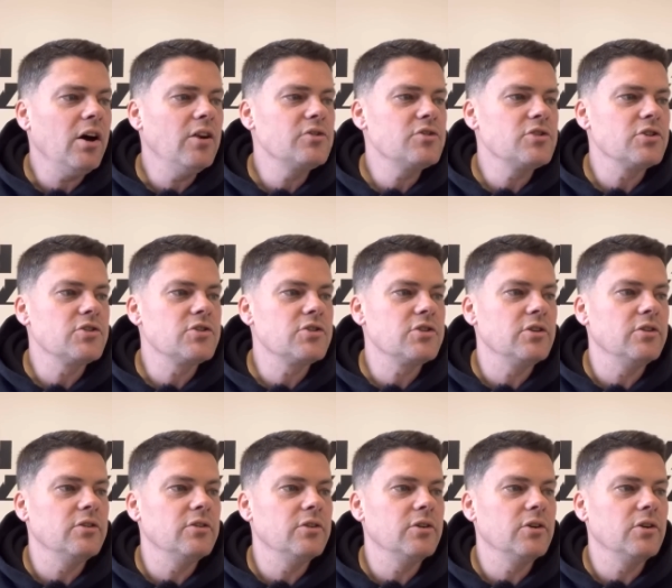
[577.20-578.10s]
just
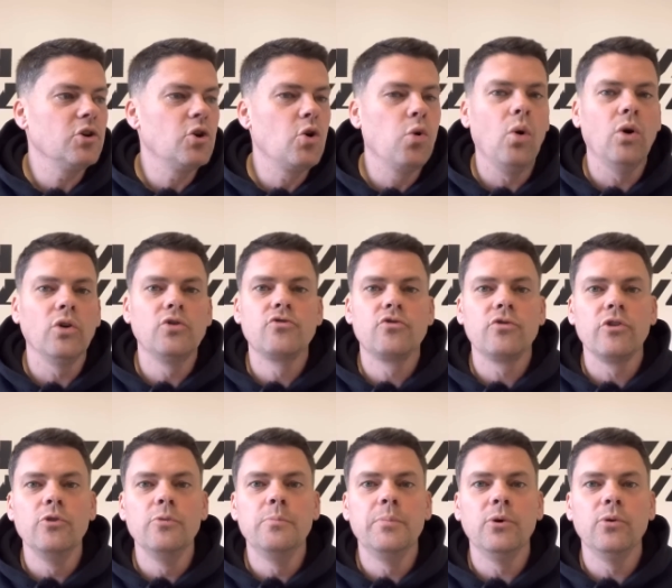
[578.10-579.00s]

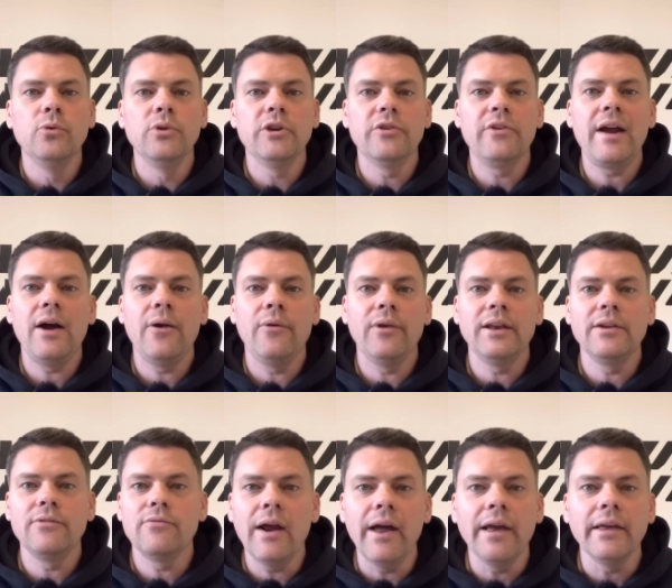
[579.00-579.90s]
quadruple your
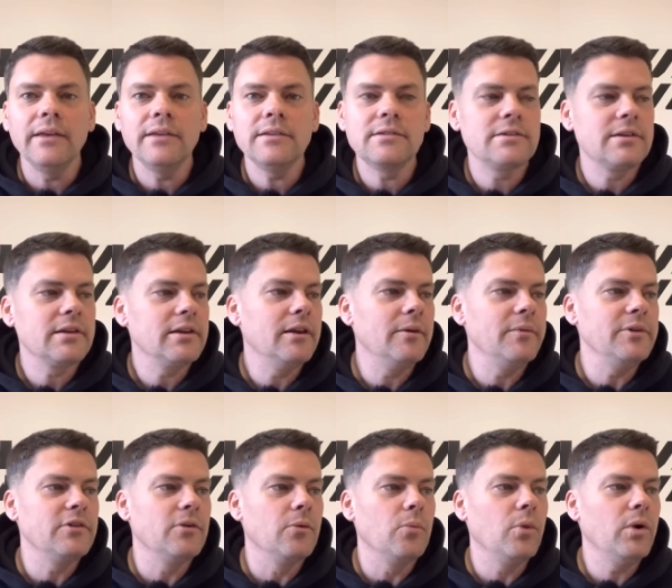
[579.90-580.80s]
hourly rate.
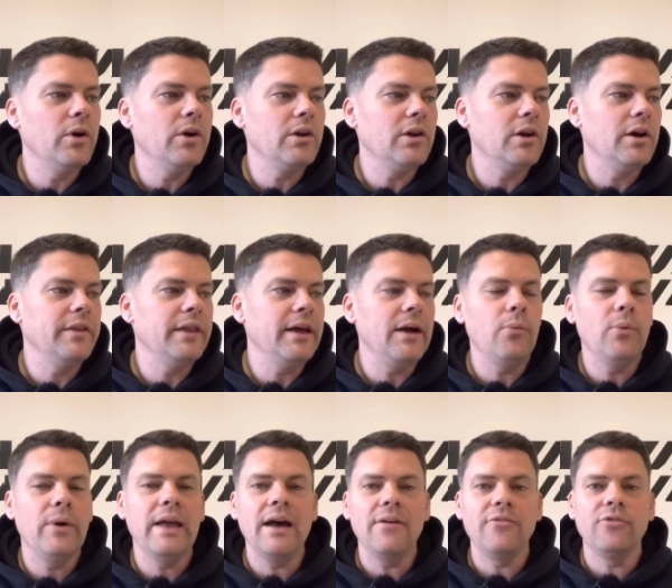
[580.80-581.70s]
It doesn't work like that.
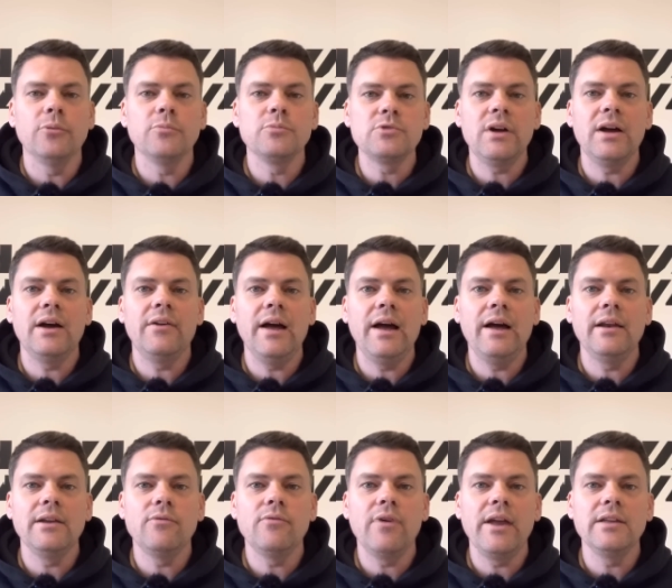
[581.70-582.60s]
We have upped our
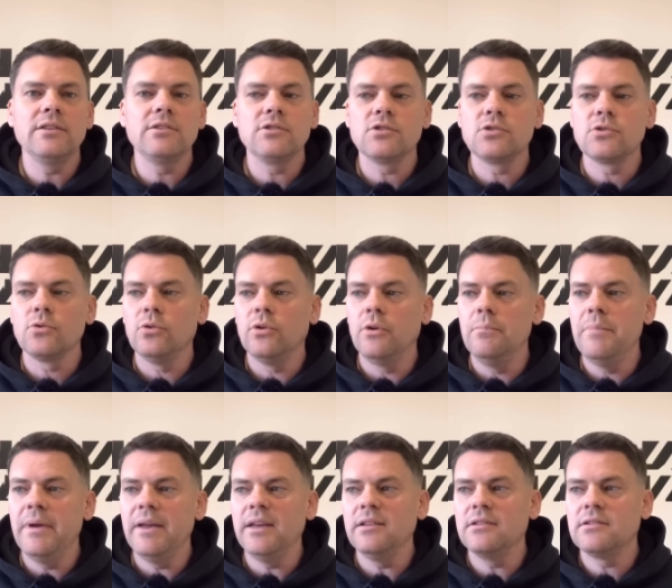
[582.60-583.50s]
hourly rate to sort of
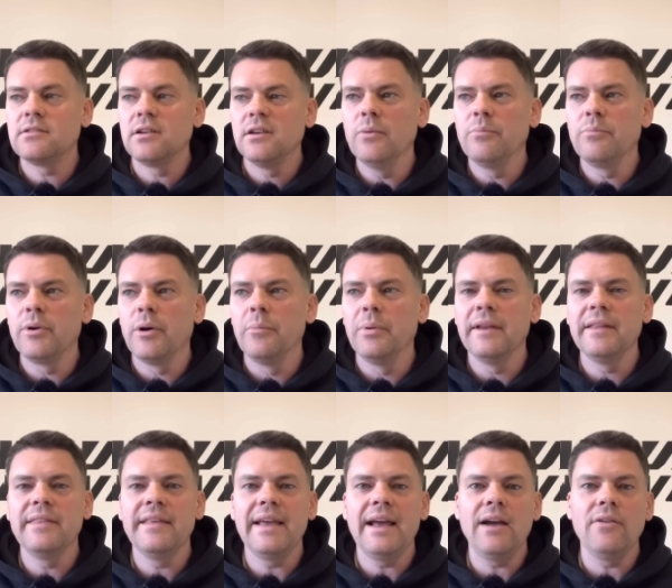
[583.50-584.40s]
meet probably
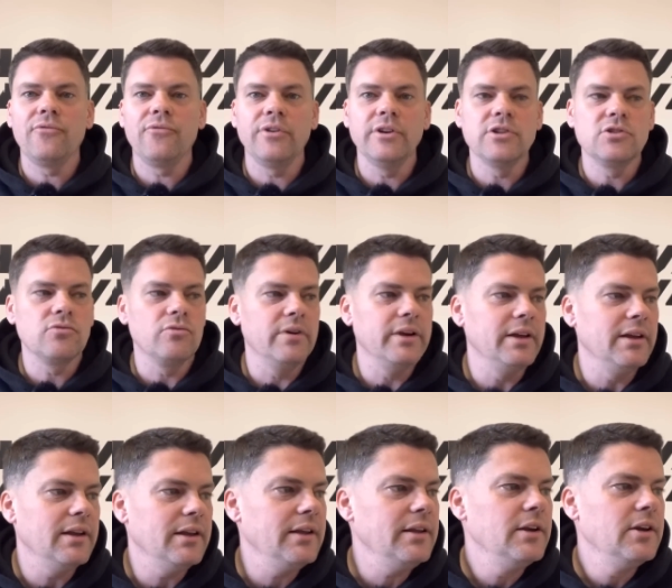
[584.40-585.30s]
the average,
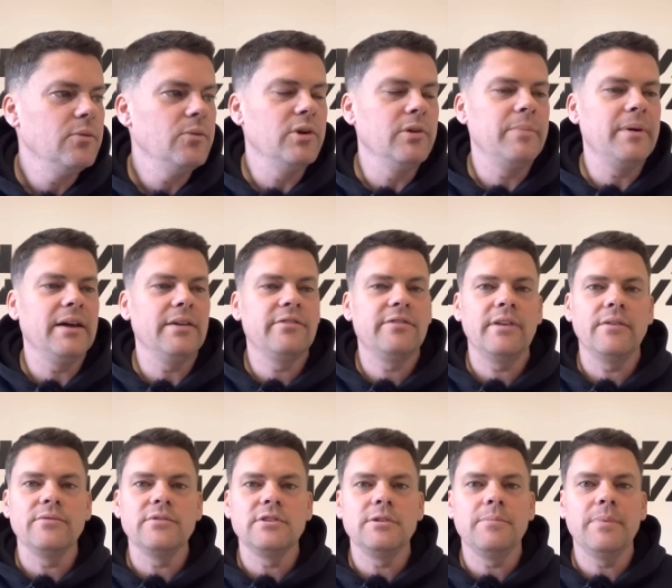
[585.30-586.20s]
really. We're about
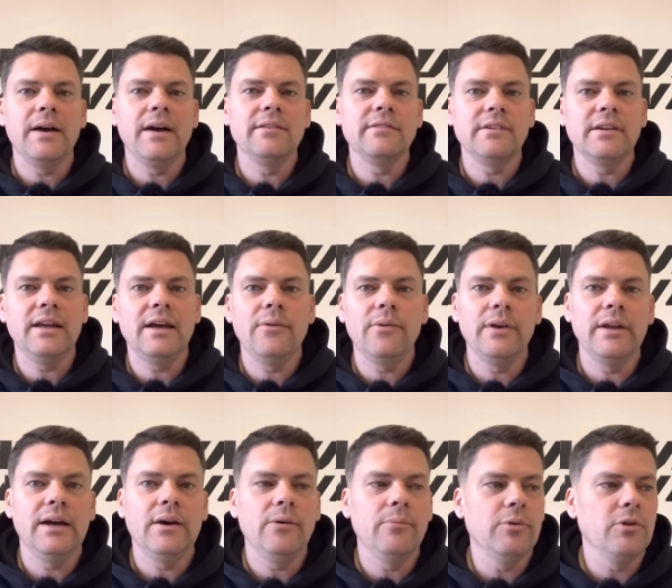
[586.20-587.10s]
£70 an hour
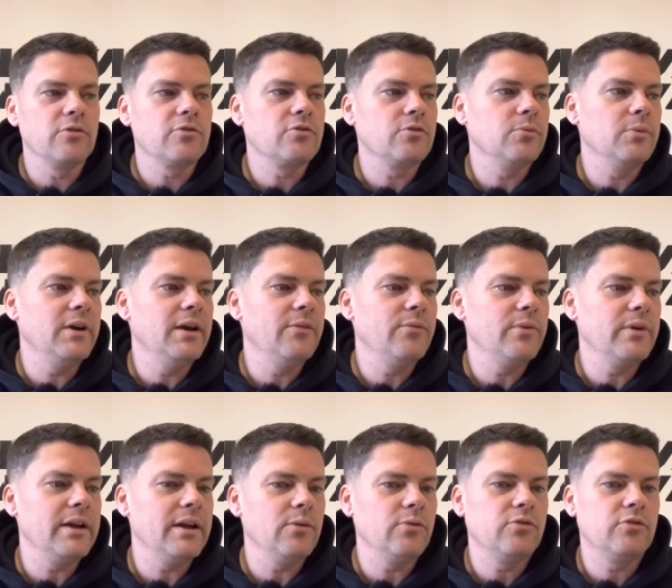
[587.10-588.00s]
now. I'm not sure what
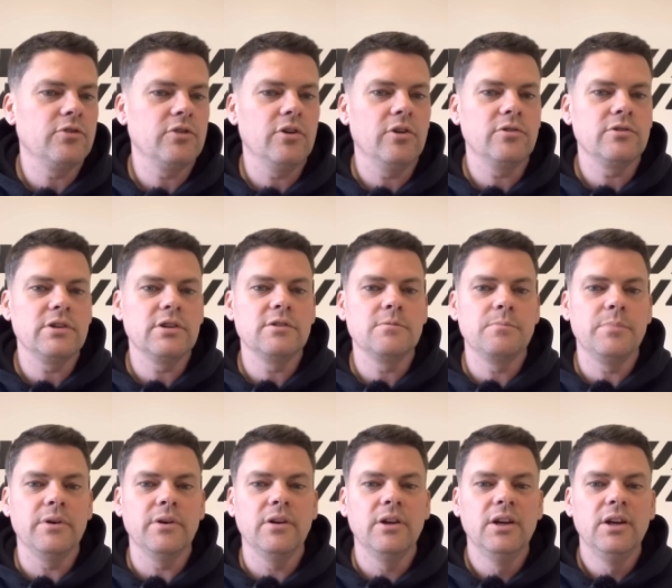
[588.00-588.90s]
everyone else charges,
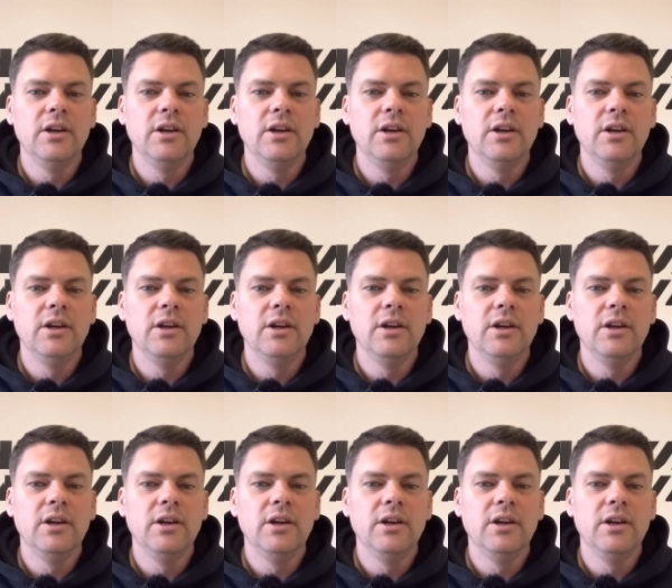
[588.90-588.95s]
but